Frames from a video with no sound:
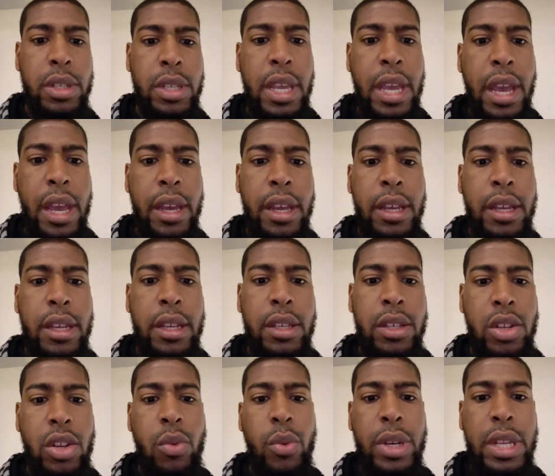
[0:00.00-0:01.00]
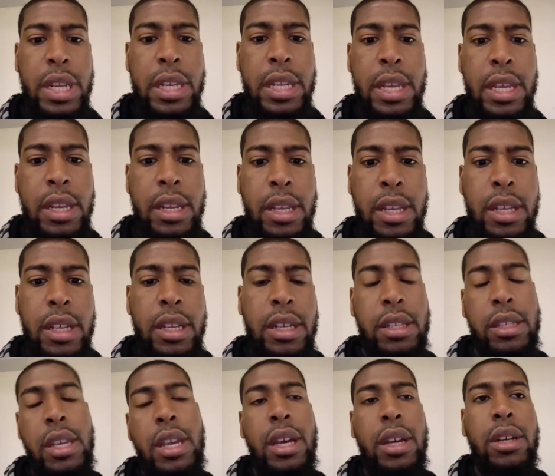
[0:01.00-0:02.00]
Yeah. You know what he did?
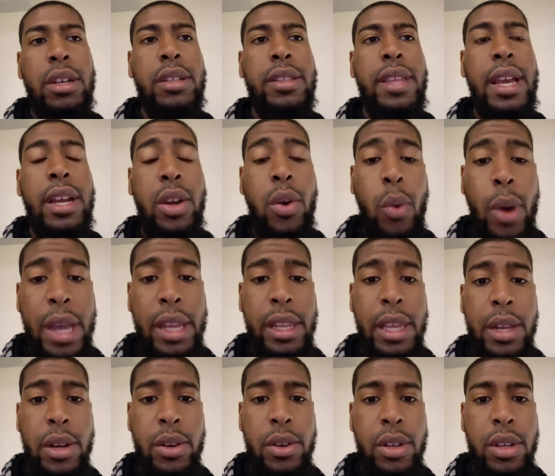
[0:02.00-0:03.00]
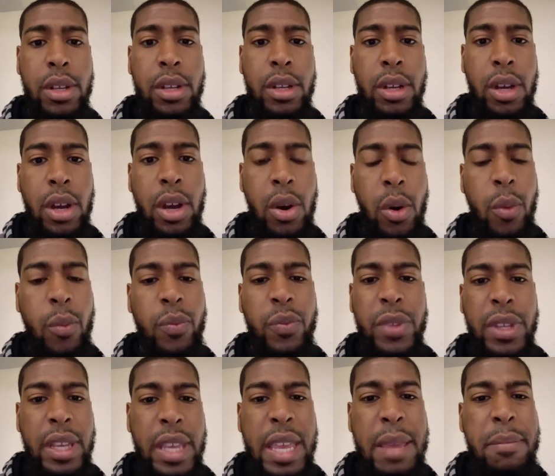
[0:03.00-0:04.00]
Yeah. That Kawhi Leonard? Oh,
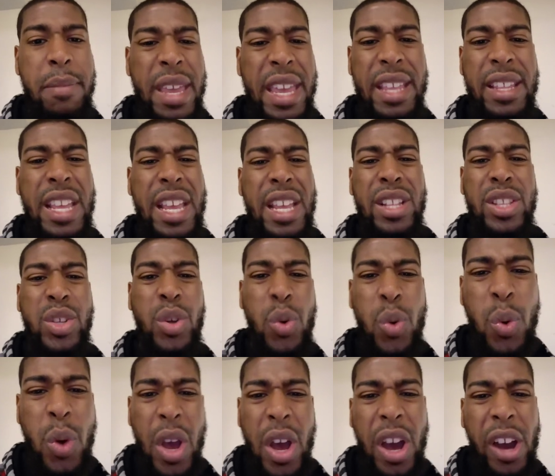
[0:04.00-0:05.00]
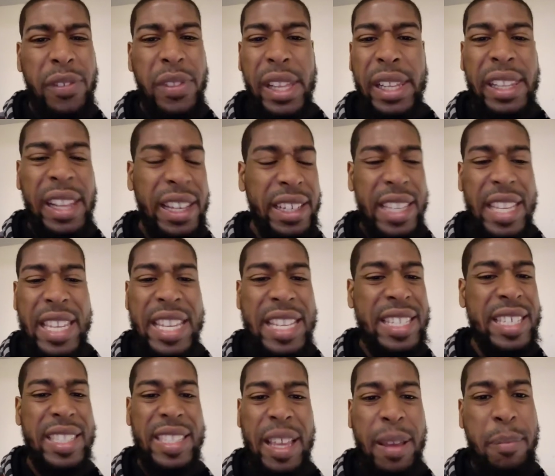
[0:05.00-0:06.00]
he hit two of the
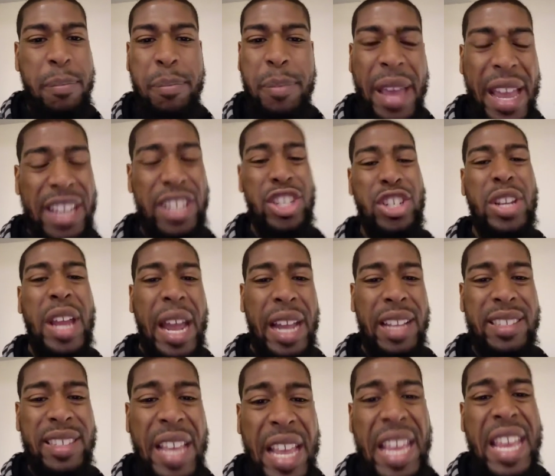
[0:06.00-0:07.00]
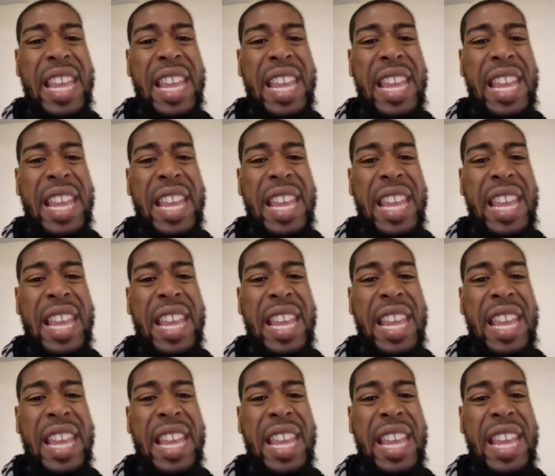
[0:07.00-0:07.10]
luckiest step back shots